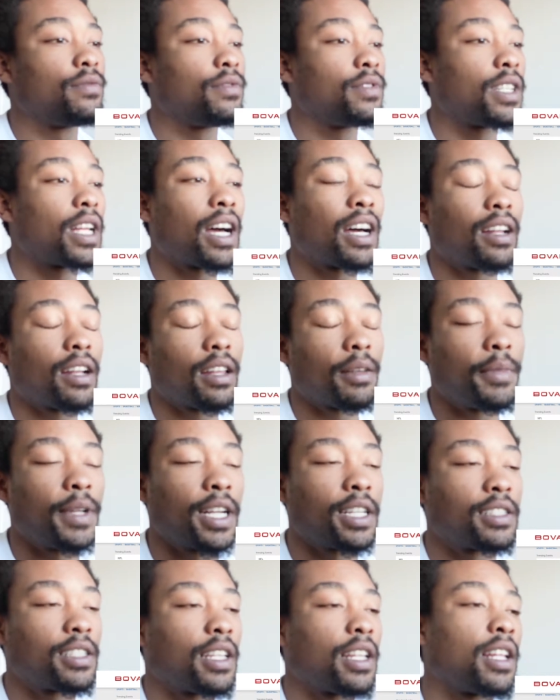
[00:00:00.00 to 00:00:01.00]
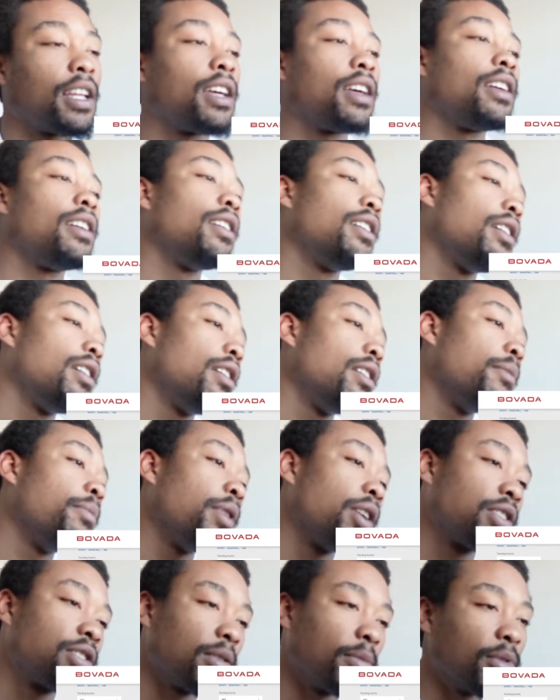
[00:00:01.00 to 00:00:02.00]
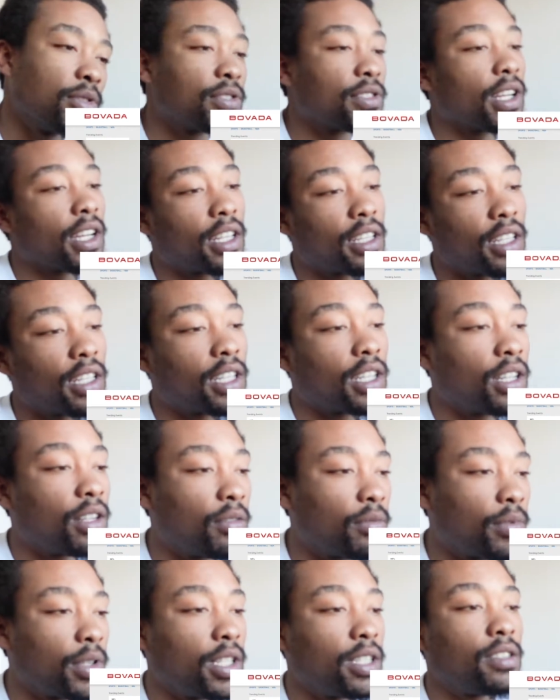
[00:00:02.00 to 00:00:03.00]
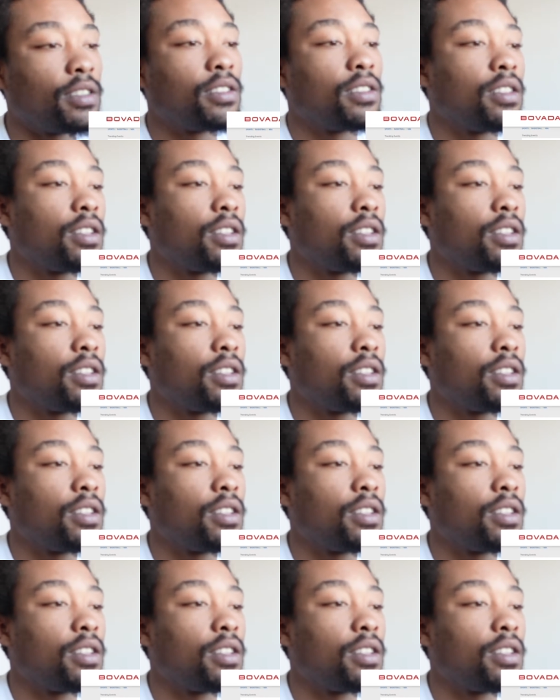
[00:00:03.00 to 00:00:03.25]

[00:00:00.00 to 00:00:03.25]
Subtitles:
let me not say that. Bucks are most likely gonna win.